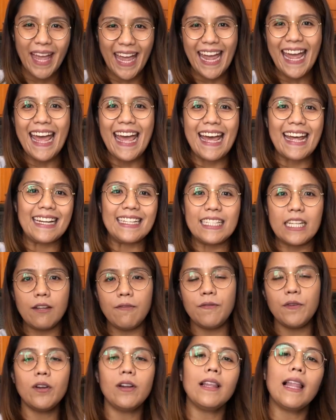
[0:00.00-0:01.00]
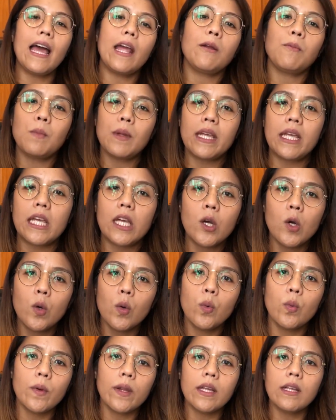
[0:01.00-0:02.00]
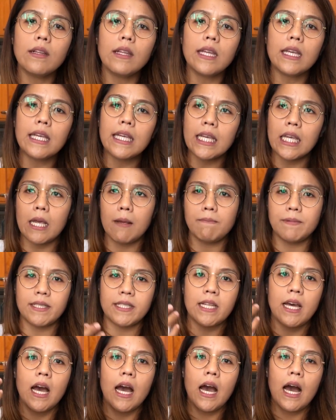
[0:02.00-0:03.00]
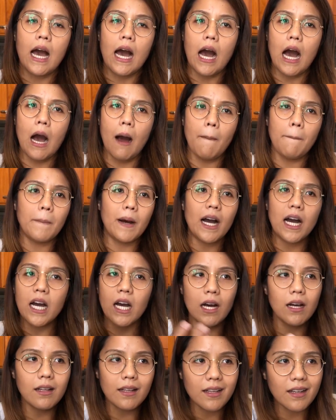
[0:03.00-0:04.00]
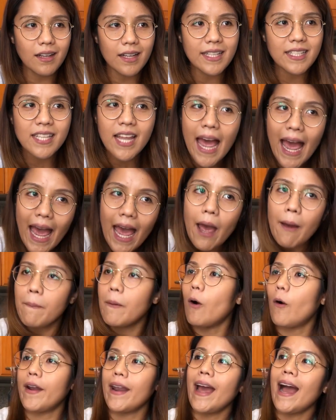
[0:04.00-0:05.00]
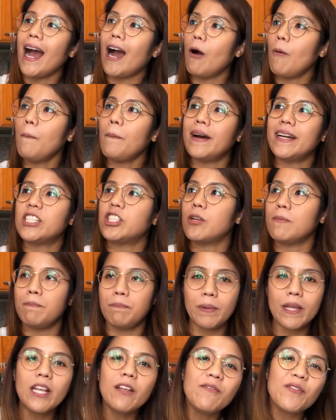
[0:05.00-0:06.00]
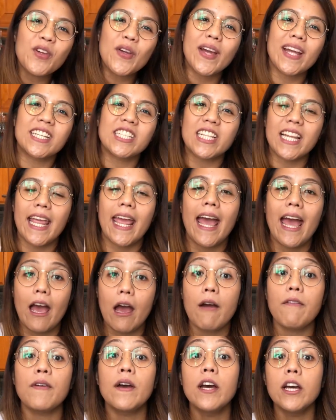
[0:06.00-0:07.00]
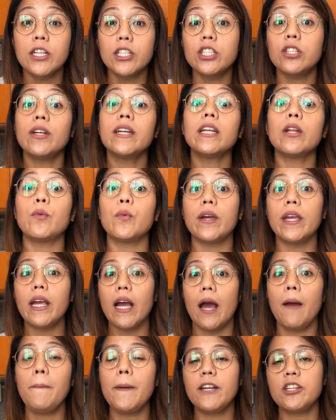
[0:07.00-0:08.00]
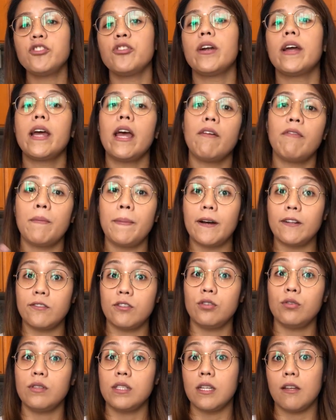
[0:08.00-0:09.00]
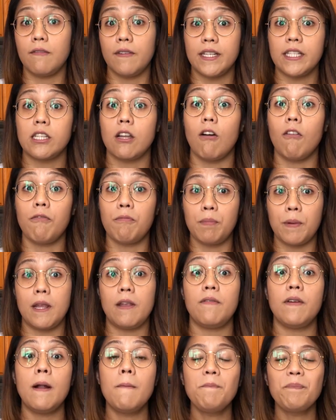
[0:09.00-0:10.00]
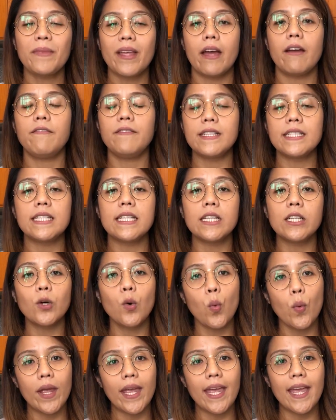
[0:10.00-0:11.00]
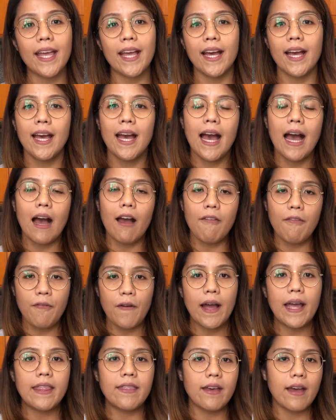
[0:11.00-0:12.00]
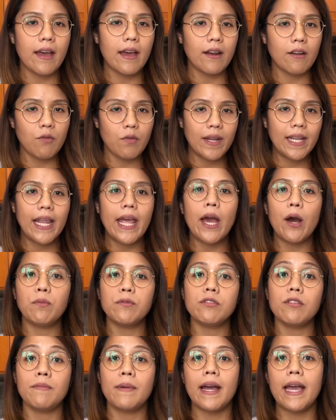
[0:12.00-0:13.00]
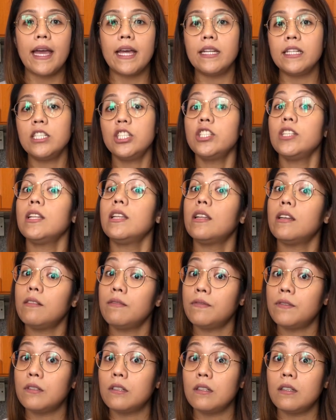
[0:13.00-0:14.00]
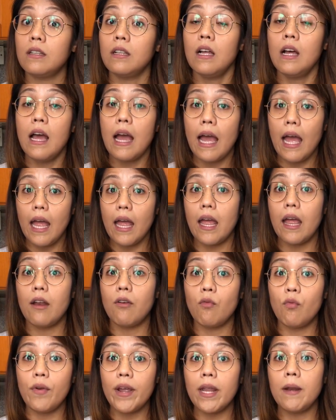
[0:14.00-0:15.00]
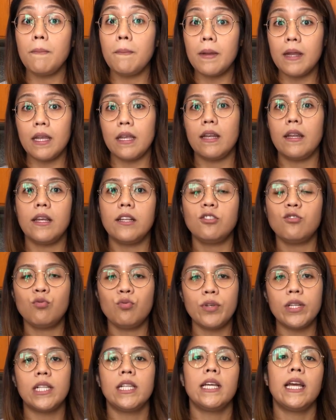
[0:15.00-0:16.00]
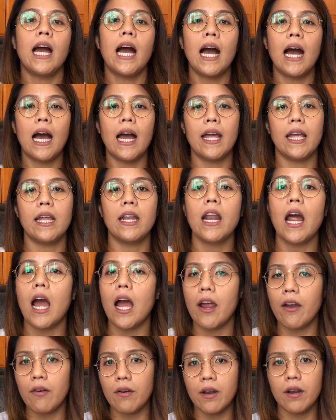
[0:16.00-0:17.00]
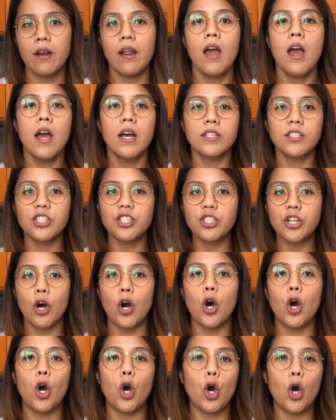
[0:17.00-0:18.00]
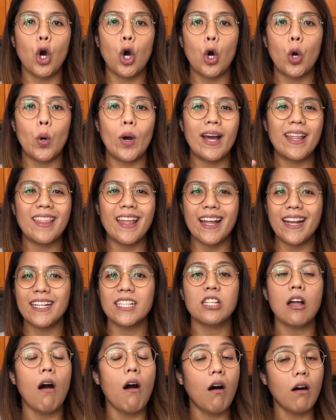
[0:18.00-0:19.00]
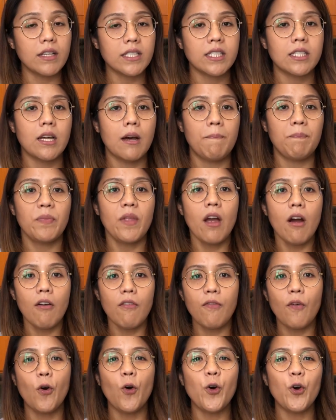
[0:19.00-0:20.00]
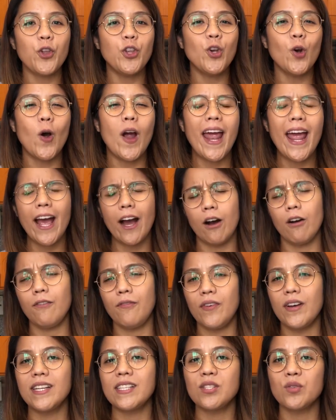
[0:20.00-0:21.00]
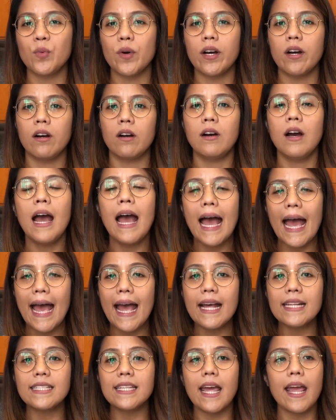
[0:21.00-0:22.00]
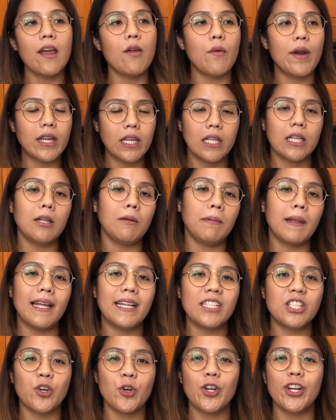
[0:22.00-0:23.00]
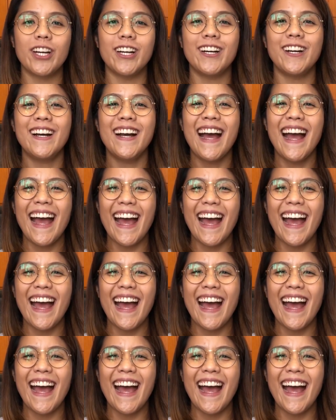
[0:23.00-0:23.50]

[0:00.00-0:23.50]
And if you're like me, who really keeps a tab on how much beef you actually have during the week, I make sure I have about 2 servings of beef every single week. I find that it really helps with my energy level, and red meat is really high in iron, so that is awesome for your health as well. As a regular blood donor,